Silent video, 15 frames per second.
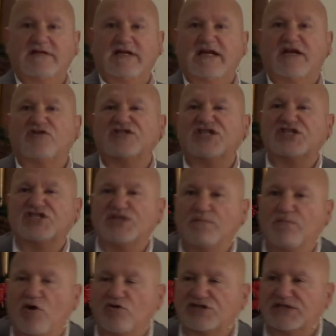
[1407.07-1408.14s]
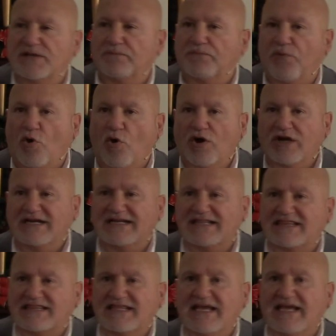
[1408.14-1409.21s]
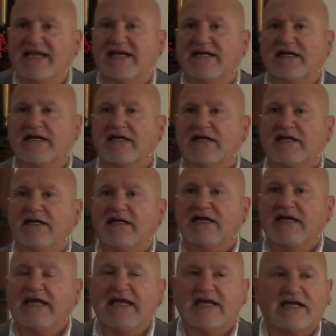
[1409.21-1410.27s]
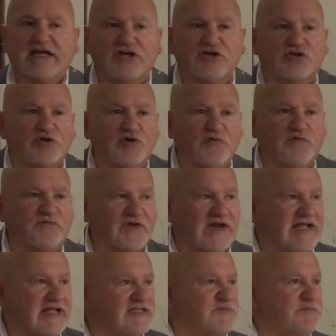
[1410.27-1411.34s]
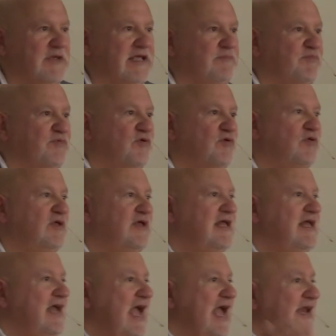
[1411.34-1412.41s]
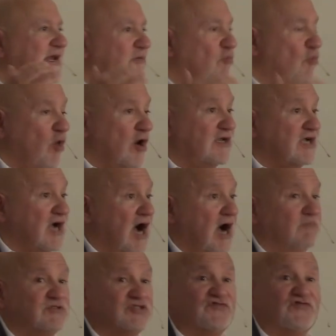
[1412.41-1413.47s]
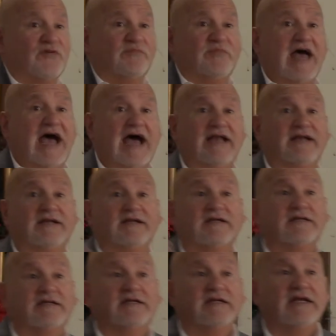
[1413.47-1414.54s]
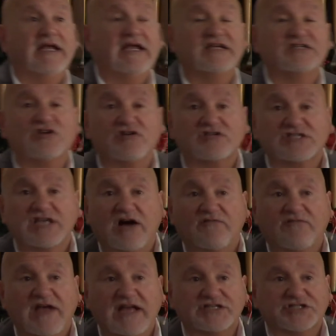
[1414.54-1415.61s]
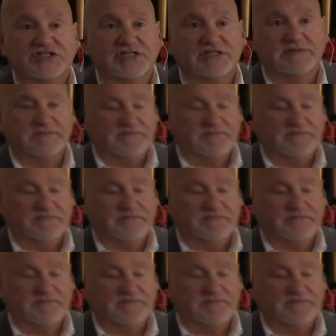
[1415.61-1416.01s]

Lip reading: because it's the most important thing He can do for His people. And what comes from that is our salvation.